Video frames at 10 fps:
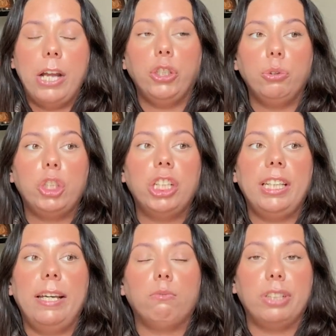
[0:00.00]
And
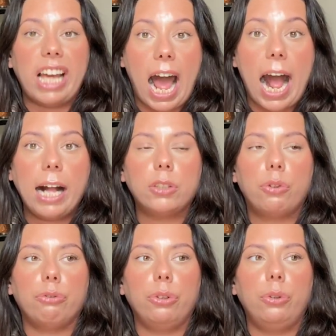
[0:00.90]
usually it reacts
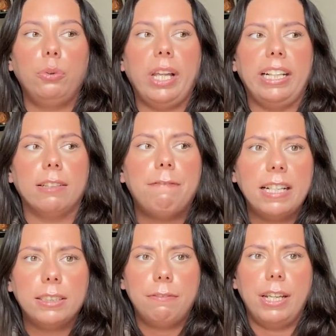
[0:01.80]
through like
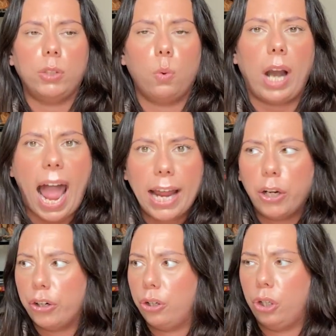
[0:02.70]
defensiveness or
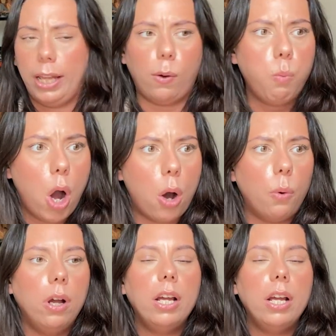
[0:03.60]
anger or like, whoa,